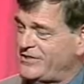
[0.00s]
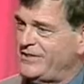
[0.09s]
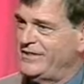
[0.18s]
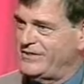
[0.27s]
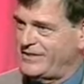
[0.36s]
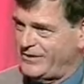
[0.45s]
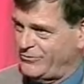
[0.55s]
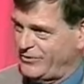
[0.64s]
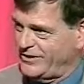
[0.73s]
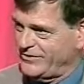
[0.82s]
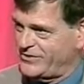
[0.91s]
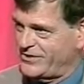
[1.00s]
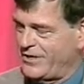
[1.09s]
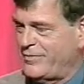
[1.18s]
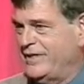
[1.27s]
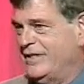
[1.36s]
is a real
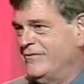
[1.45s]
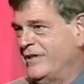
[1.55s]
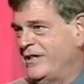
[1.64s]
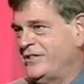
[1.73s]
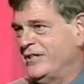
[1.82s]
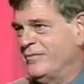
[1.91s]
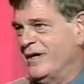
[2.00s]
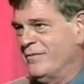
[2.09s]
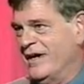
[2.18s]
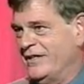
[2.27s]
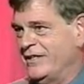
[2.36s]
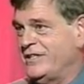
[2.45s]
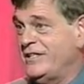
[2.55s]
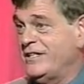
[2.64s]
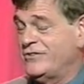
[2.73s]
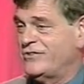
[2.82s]
jump in innovation in my mind that
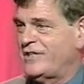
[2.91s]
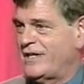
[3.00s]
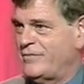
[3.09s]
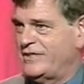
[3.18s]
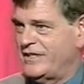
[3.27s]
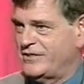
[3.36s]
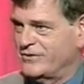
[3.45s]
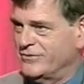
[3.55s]
gives us that potential.